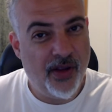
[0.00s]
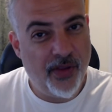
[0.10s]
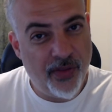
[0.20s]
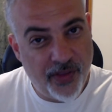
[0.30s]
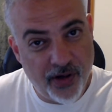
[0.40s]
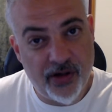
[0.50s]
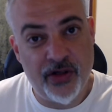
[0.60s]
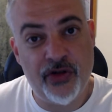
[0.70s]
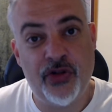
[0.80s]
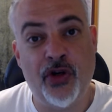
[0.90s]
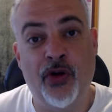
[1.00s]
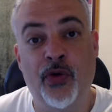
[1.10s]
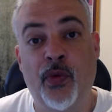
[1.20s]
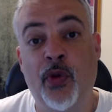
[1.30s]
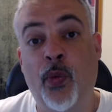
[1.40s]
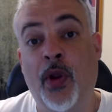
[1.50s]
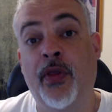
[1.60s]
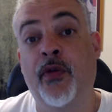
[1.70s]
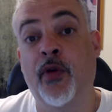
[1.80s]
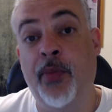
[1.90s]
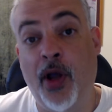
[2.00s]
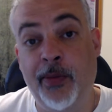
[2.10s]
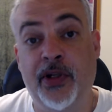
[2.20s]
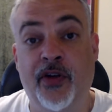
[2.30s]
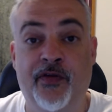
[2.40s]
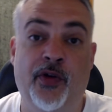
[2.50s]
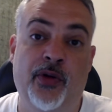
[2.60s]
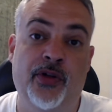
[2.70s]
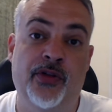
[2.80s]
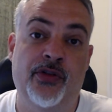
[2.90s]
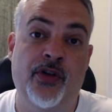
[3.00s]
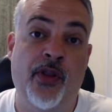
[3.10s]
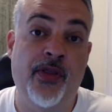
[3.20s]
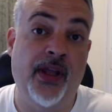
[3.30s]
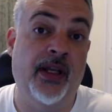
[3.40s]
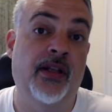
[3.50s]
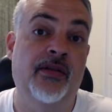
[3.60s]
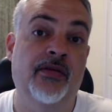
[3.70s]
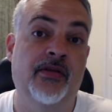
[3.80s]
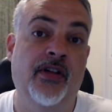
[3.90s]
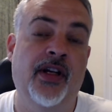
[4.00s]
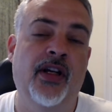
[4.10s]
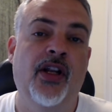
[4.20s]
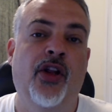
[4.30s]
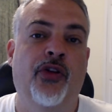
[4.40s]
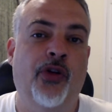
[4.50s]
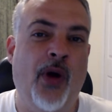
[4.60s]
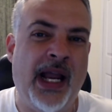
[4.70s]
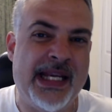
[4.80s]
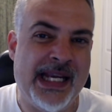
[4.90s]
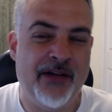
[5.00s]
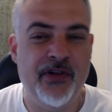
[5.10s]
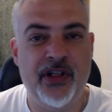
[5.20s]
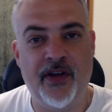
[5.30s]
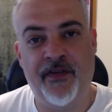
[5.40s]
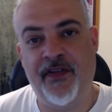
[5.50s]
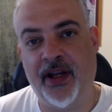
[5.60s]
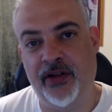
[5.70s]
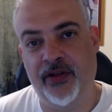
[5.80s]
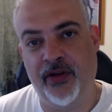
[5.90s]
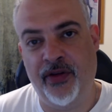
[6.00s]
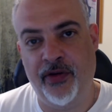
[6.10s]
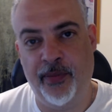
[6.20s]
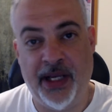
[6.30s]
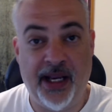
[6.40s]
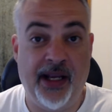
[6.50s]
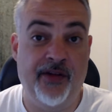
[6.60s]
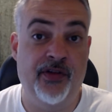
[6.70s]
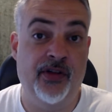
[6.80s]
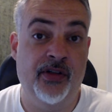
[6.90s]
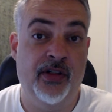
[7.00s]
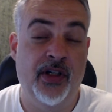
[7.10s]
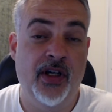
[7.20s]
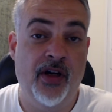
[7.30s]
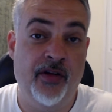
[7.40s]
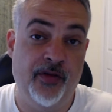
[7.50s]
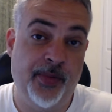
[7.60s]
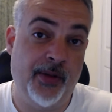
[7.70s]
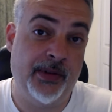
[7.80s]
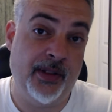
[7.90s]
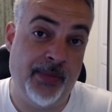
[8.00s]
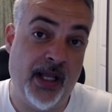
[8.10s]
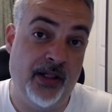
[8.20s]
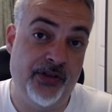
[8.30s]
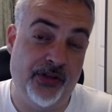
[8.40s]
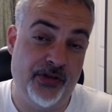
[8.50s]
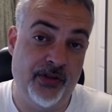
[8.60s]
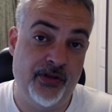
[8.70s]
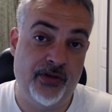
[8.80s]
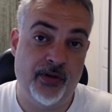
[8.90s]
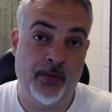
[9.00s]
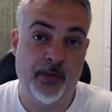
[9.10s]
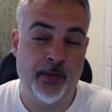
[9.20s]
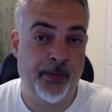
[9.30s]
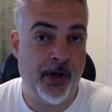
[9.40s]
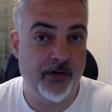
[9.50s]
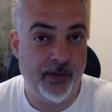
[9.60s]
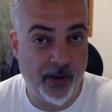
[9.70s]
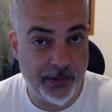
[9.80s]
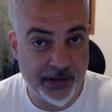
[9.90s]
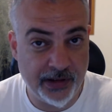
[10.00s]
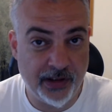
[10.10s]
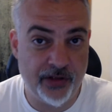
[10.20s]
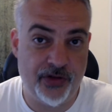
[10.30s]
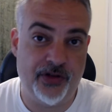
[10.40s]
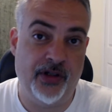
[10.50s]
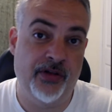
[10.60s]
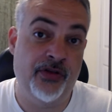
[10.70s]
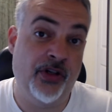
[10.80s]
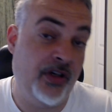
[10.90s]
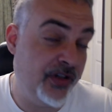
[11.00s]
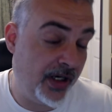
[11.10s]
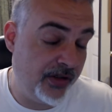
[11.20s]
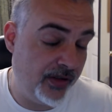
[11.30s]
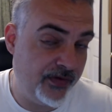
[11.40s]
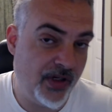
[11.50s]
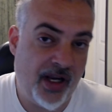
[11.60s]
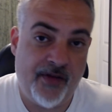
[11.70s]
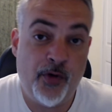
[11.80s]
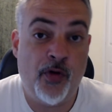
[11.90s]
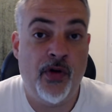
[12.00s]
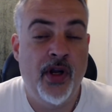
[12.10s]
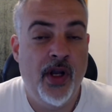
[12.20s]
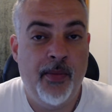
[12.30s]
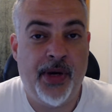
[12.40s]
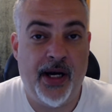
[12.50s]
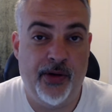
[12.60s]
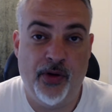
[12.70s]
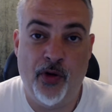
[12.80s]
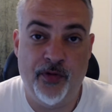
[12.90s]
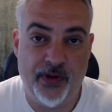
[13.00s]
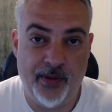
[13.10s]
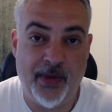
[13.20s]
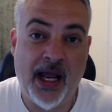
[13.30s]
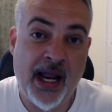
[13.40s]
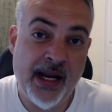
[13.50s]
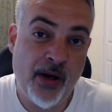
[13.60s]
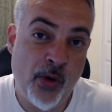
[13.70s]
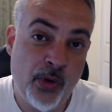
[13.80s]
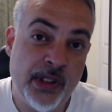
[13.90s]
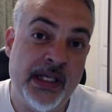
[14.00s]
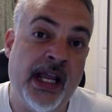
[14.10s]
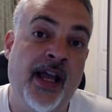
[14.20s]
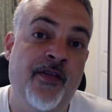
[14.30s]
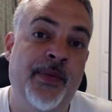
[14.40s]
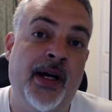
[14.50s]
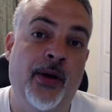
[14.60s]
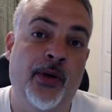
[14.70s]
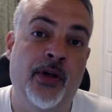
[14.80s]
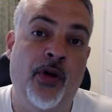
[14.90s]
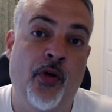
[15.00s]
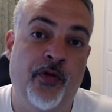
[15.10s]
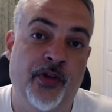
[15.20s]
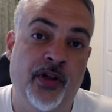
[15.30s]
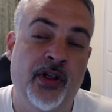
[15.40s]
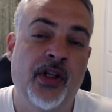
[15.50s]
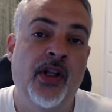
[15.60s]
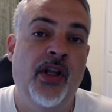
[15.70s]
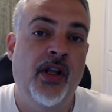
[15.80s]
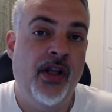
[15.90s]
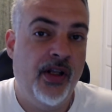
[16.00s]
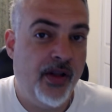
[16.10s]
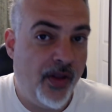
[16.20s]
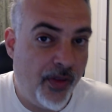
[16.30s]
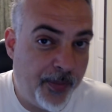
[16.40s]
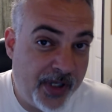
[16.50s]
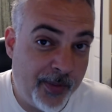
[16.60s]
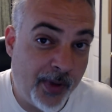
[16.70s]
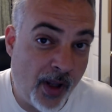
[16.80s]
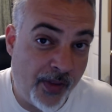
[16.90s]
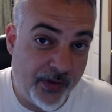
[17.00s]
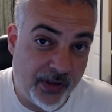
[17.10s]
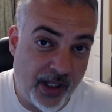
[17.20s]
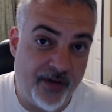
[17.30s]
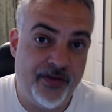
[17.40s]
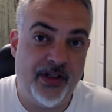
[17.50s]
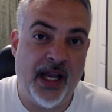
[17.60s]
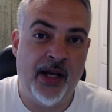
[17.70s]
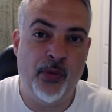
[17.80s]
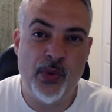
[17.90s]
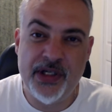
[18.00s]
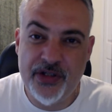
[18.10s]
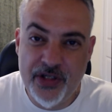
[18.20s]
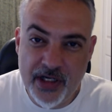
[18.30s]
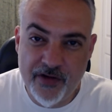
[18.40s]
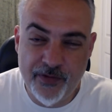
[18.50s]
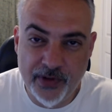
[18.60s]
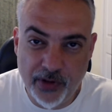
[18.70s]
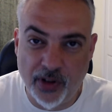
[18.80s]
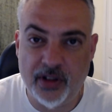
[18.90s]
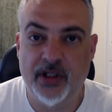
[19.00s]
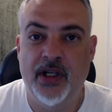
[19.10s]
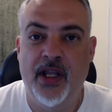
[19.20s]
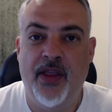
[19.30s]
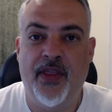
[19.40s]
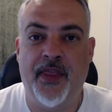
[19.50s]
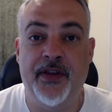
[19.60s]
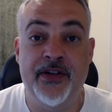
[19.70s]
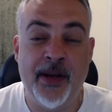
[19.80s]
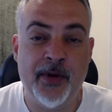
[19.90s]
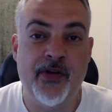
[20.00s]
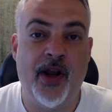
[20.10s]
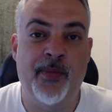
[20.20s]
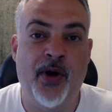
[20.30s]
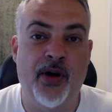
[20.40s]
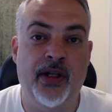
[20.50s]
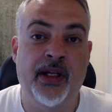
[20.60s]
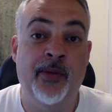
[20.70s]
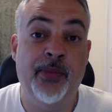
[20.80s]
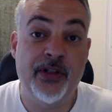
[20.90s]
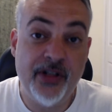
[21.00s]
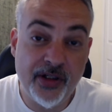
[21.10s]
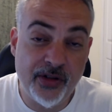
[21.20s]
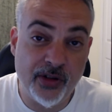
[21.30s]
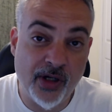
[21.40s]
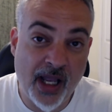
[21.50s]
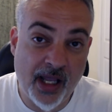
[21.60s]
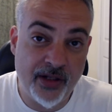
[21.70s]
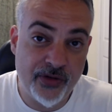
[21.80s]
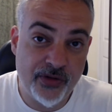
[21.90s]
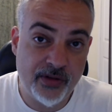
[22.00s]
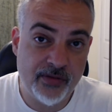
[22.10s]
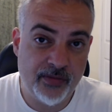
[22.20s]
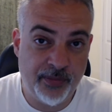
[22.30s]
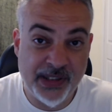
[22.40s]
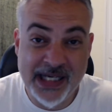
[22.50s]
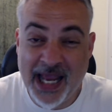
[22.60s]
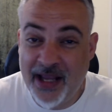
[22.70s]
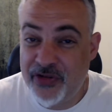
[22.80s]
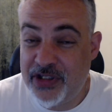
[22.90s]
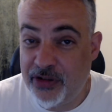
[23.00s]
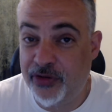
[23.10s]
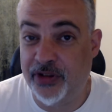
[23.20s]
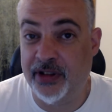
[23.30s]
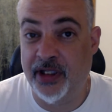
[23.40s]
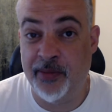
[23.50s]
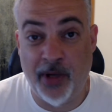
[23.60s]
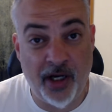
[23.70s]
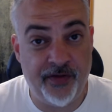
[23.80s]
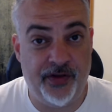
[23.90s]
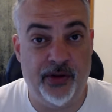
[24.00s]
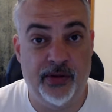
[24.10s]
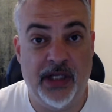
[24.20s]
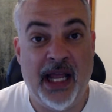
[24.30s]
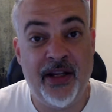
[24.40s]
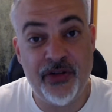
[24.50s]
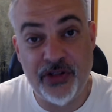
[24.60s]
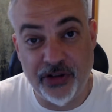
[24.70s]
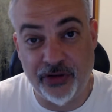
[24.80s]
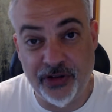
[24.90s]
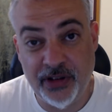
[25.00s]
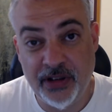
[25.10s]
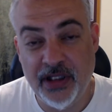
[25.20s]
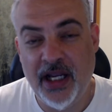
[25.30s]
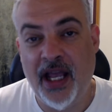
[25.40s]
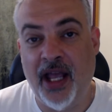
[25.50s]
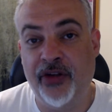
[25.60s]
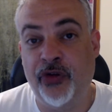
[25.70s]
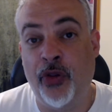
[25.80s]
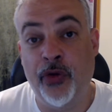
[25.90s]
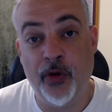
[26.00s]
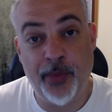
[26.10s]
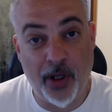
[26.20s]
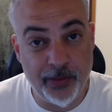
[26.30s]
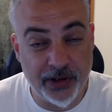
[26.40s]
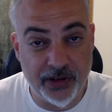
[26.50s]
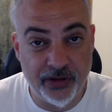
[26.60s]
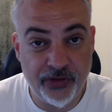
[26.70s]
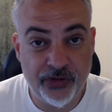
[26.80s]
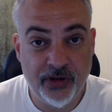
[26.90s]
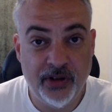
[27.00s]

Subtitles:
They're concerned with what the Republican voters think, right? So I can't really affect the behavior of Republican politicians, Republican legislators, executives. I have no power over them. I only have power over the people on the left. And we see, if we look, that the Democrat Party in particular has been as guilty, in my view, as guilty as the Republicans